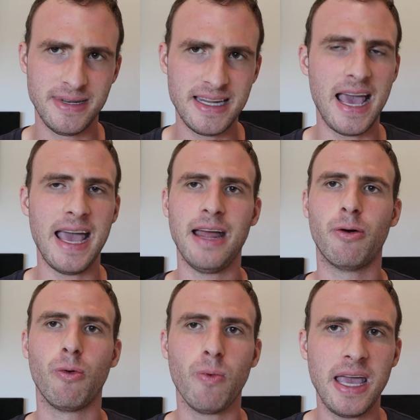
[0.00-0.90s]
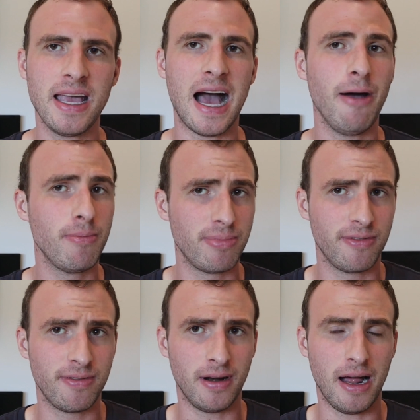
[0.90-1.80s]
day or week. I would
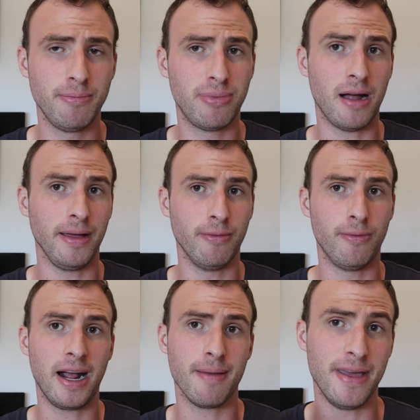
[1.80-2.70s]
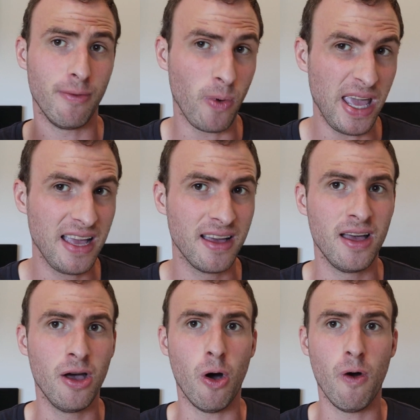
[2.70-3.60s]
probably would recommend week
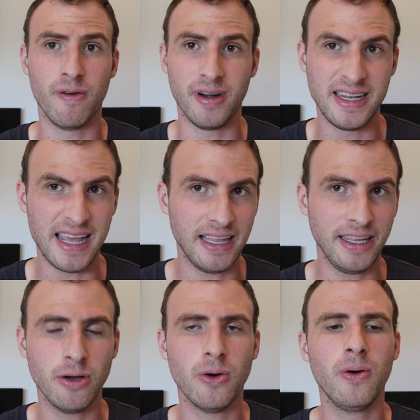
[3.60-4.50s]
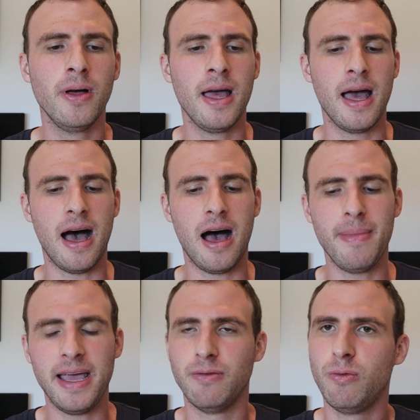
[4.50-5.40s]
over a daily goal,
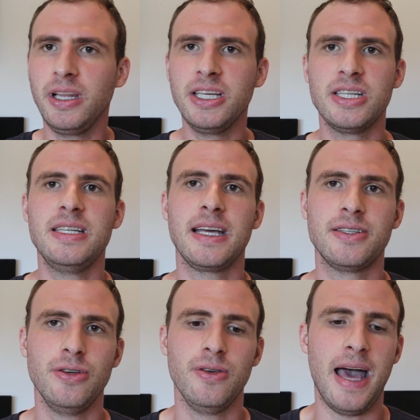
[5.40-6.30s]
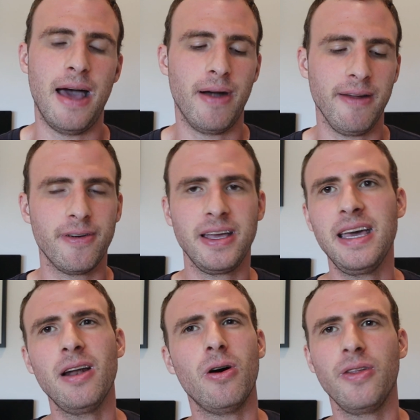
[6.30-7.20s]
and really stick to that, right?
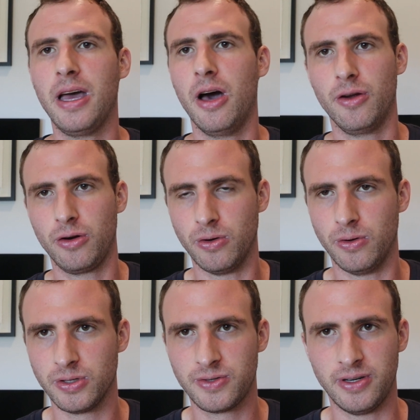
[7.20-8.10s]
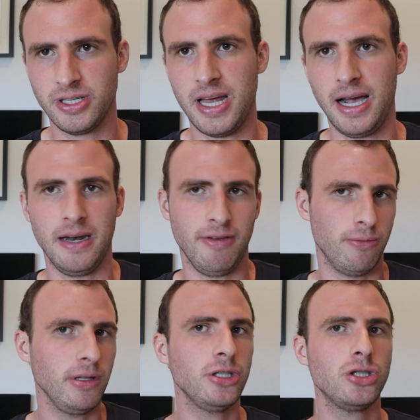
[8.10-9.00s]
Forget all the other goals for a second. If you're
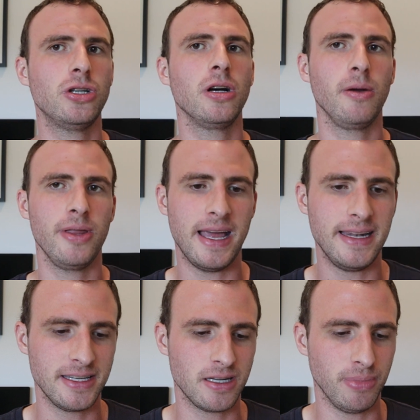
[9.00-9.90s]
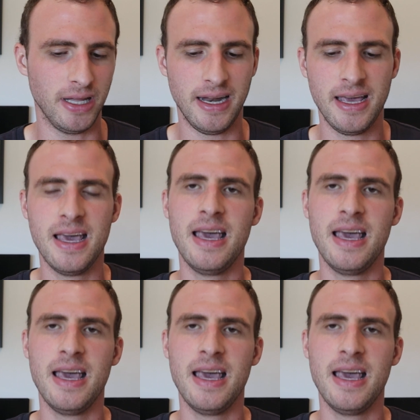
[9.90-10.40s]
really struggling with that discipline,